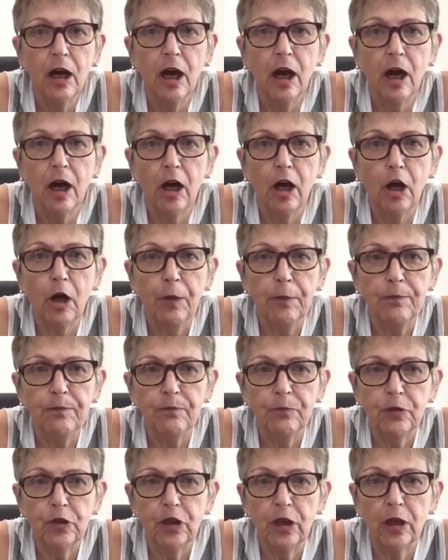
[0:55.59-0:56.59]

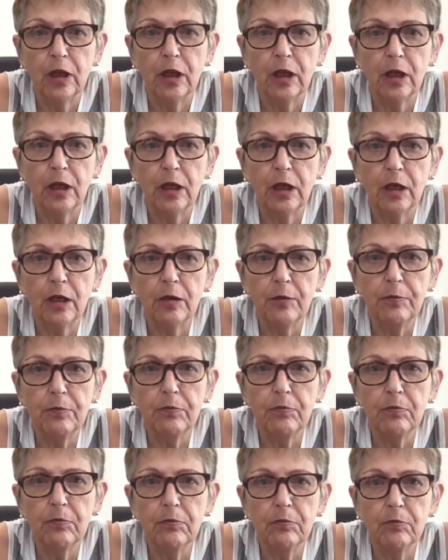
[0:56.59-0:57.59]

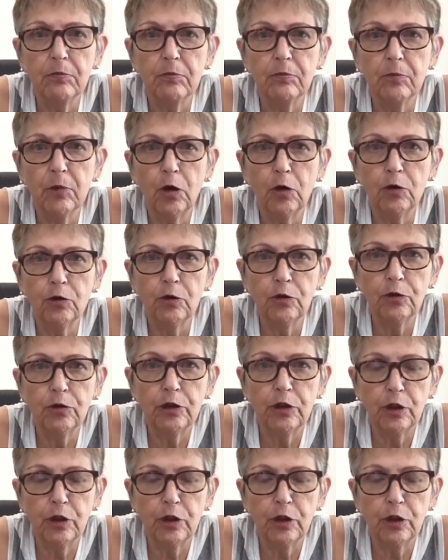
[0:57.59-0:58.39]
The ozone